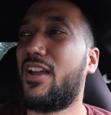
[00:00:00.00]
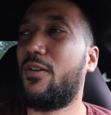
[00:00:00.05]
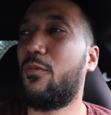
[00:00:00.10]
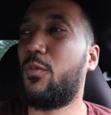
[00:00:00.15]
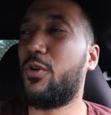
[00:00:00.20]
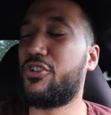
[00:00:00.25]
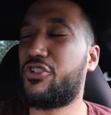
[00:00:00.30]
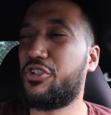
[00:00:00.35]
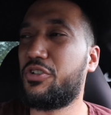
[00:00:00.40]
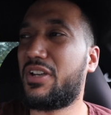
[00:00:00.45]

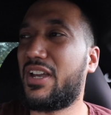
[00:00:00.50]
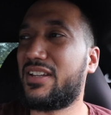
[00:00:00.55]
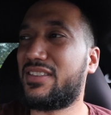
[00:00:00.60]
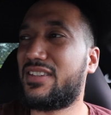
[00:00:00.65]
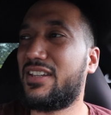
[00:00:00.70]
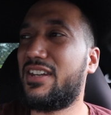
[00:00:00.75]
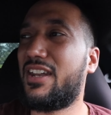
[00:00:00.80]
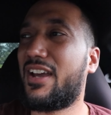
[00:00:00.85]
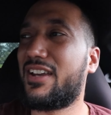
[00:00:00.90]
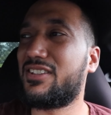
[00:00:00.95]
would you get
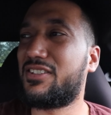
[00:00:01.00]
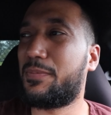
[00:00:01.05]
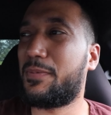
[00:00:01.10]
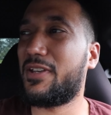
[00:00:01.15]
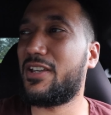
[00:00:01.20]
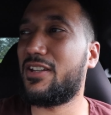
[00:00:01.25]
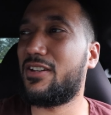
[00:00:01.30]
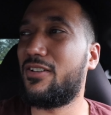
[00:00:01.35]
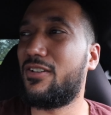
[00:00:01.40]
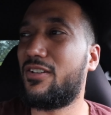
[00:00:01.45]
the
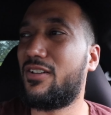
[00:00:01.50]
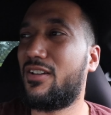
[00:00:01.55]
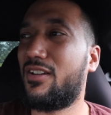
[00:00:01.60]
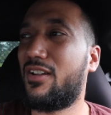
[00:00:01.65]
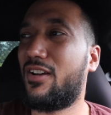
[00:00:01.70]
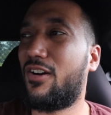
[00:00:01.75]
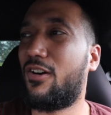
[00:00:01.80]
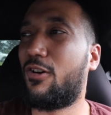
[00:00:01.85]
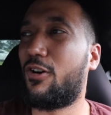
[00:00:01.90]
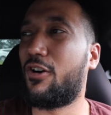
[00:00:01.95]
9-speed
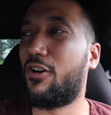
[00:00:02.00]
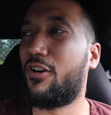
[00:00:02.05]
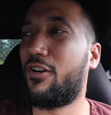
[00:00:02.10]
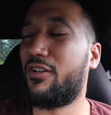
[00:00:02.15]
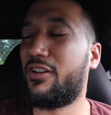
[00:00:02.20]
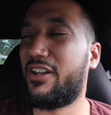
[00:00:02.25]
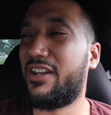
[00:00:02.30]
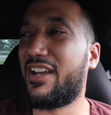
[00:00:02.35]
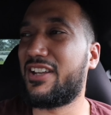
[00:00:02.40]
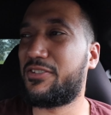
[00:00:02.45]
or
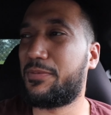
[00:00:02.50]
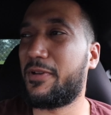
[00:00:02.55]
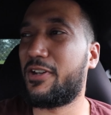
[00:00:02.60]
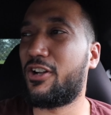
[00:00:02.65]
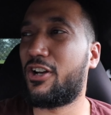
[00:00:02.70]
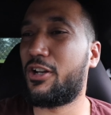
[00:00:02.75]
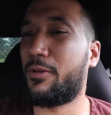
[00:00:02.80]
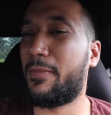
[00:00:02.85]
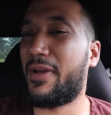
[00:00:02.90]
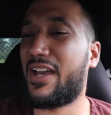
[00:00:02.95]
the 9-speed
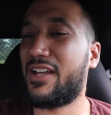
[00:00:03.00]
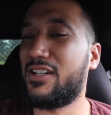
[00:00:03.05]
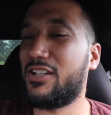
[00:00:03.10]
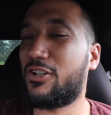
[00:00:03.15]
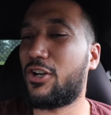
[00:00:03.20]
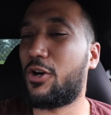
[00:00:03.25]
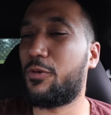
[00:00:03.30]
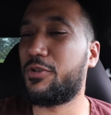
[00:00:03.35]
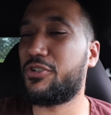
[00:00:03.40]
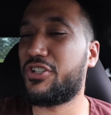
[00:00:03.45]

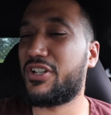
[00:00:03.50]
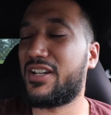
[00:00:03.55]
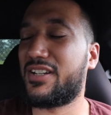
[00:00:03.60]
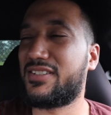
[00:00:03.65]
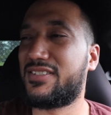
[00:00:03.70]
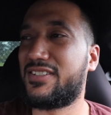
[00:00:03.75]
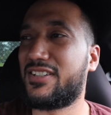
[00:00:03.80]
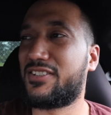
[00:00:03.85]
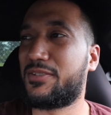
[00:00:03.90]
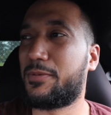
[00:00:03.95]
automatic, or would you get a
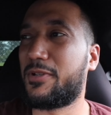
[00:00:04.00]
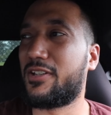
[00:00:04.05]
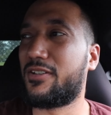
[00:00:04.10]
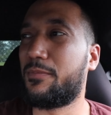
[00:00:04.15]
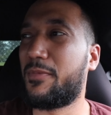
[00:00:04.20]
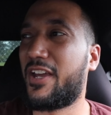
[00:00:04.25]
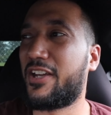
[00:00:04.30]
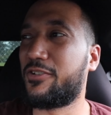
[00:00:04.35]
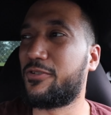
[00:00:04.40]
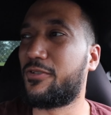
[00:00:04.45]
6-speed
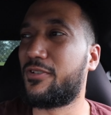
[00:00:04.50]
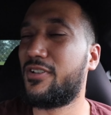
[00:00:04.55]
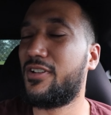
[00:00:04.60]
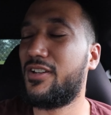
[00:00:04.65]
manual?